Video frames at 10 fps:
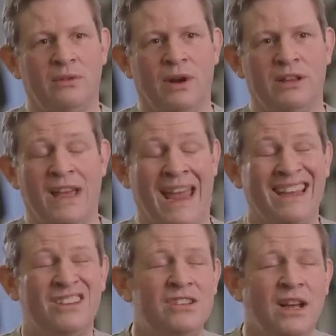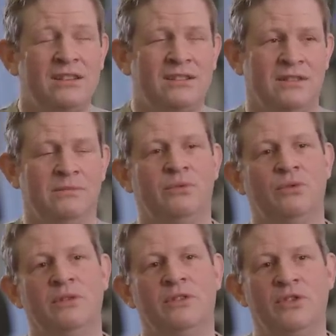why it's, it is just as
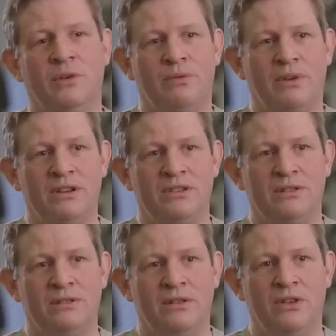important as the operation